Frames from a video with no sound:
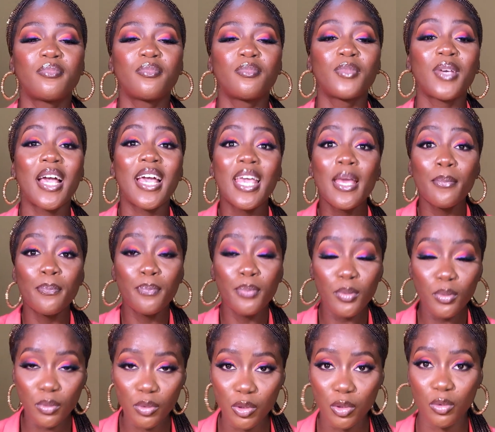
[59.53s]
we're
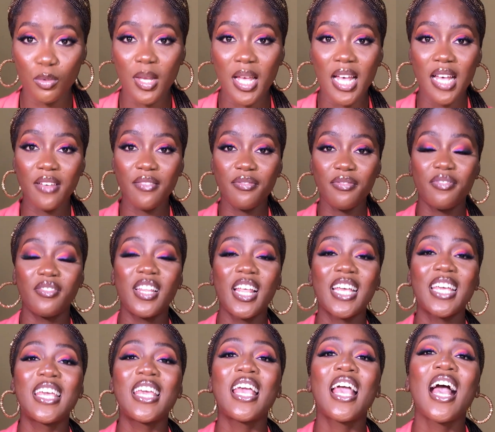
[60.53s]
able to have
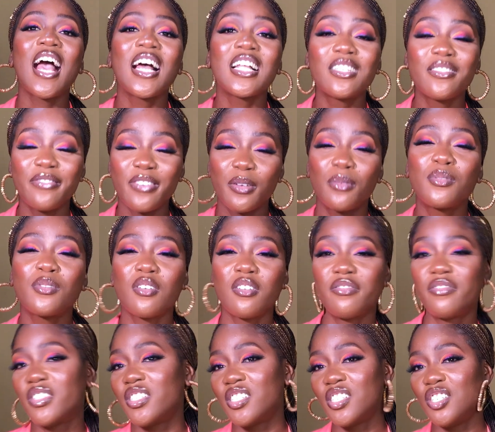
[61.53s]
like a heartfelt
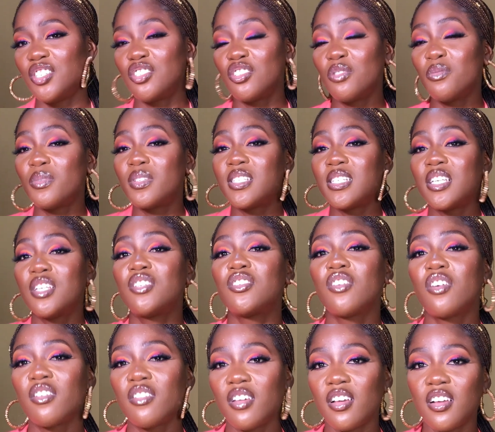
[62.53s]
conversation with each
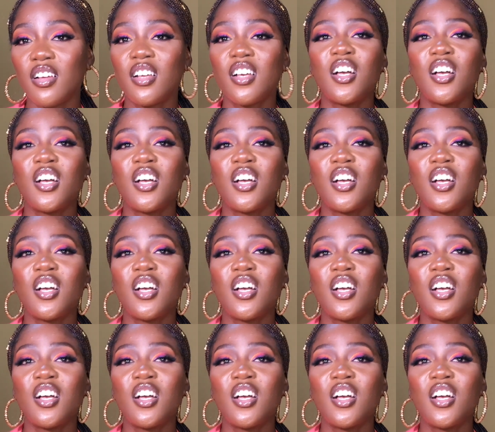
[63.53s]
other.